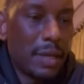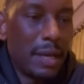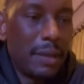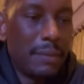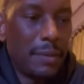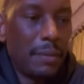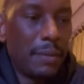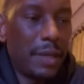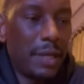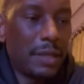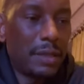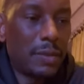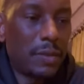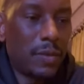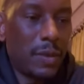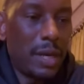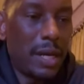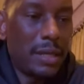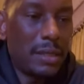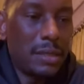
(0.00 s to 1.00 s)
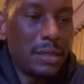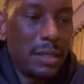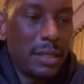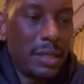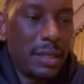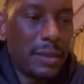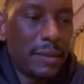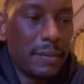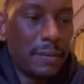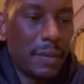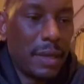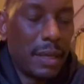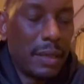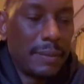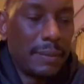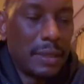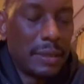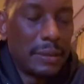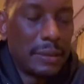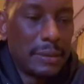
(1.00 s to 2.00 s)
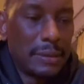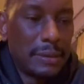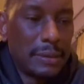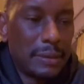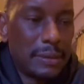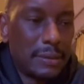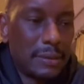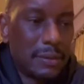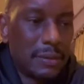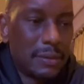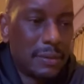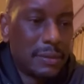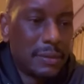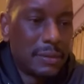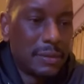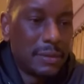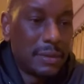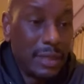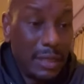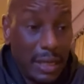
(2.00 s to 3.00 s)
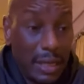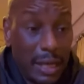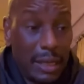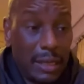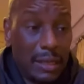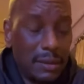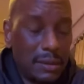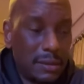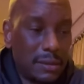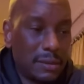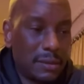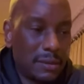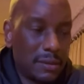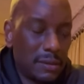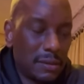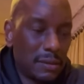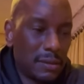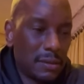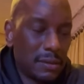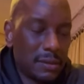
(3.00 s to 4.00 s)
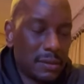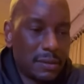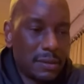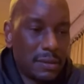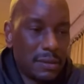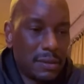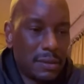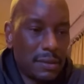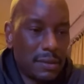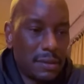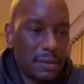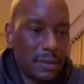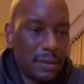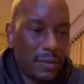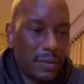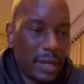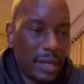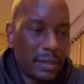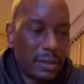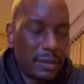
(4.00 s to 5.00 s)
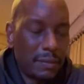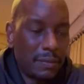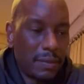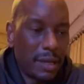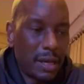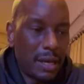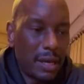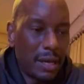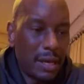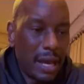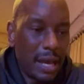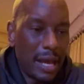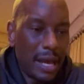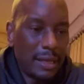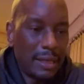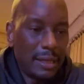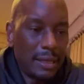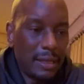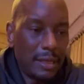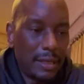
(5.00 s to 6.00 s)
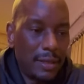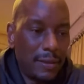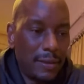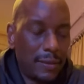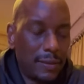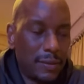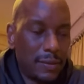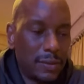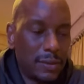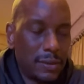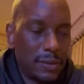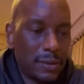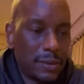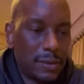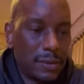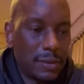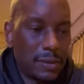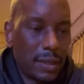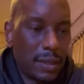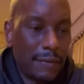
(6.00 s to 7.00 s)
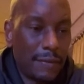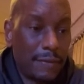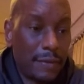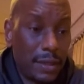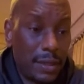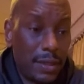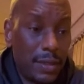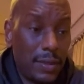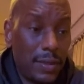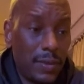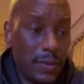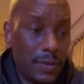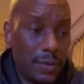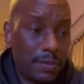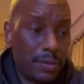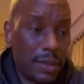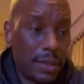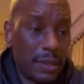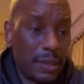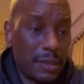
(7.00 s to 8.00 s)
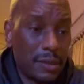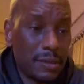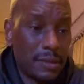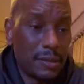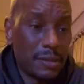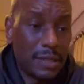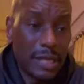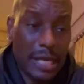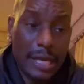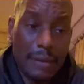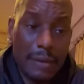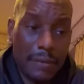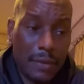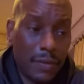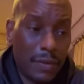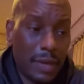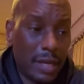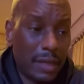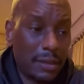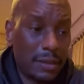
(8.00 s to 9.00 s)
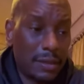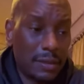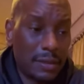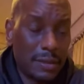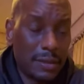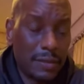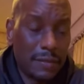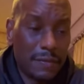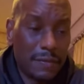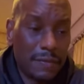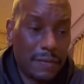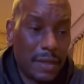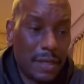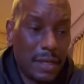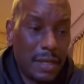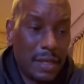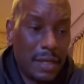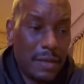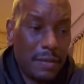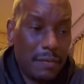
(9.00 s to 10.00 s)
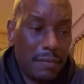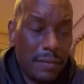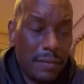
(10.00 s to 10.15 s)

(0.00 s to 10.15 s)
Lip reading: But I'm about to watch Dear Mama tonight, directed by Alan Hughes of the Hughes Brothers, same directors of